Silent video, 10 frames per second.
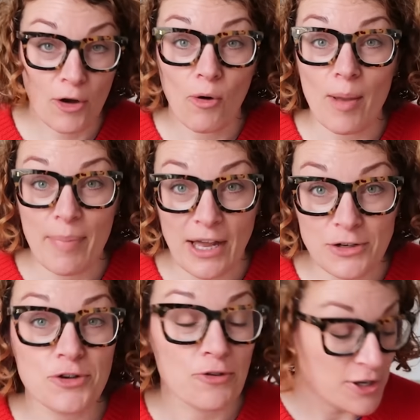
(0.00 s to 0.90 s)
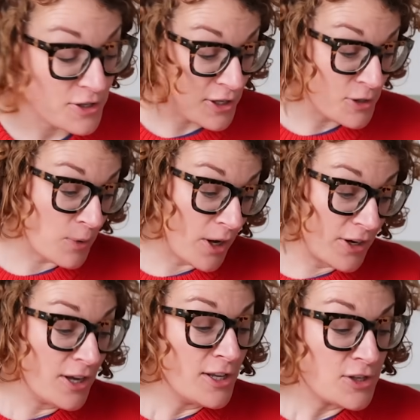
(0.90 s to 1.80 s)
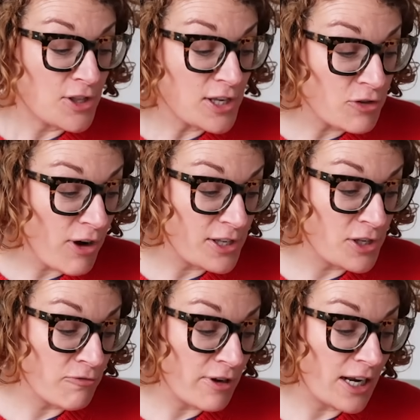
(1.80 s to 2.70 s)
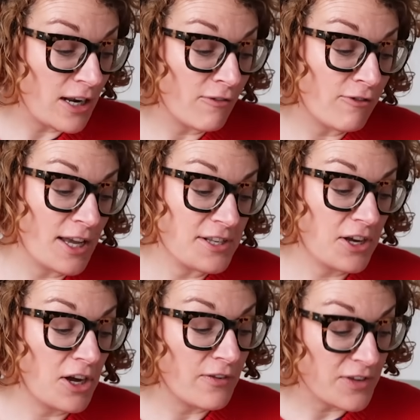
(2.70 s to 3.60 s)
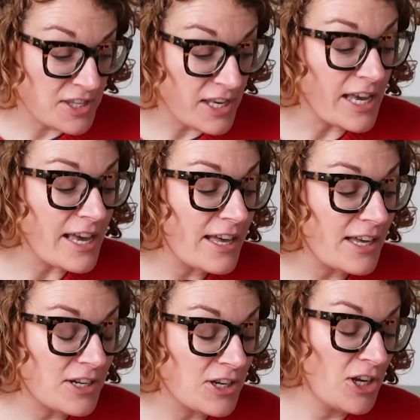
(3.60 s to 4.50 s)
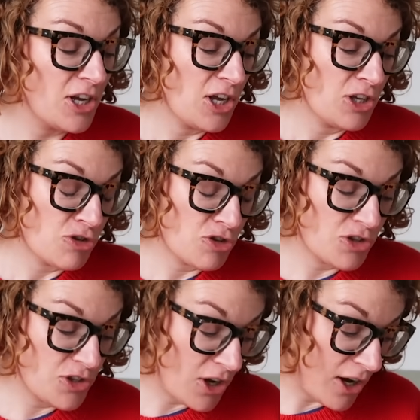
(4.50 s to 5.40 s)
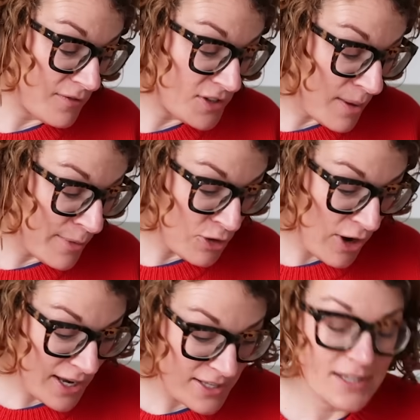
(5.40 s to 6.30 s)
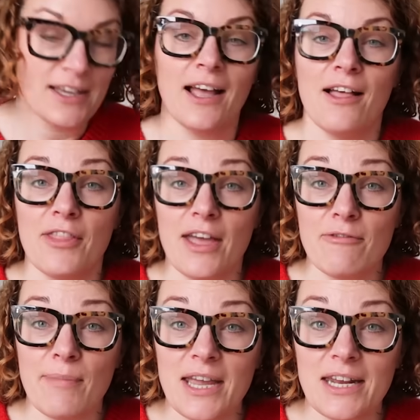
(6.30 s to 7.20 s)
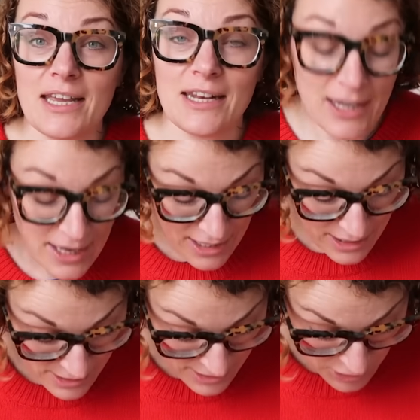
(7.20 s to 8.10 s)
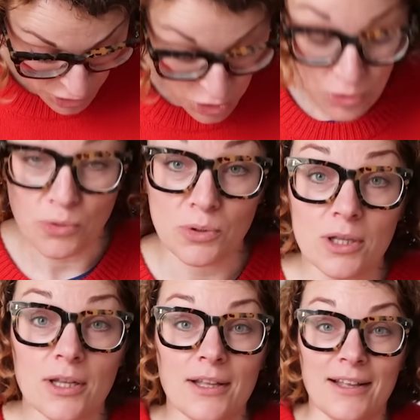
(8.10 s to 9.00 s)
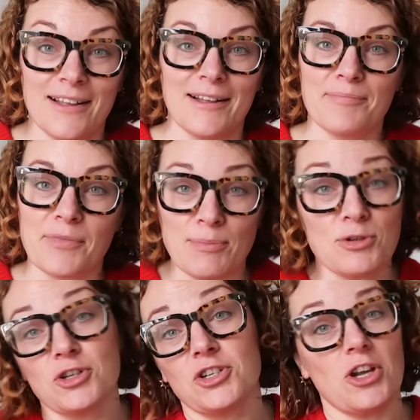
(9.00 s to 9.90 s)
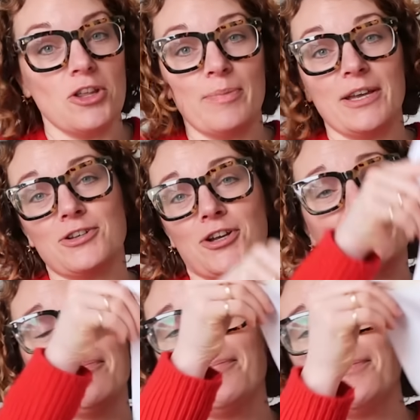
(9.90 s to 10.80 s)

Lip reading: quite banterous, this one. So this dress is really lovely. It's a kind of a tiered kind of summer dress. They have made it in a tulle. I'm just gonna show you the picture.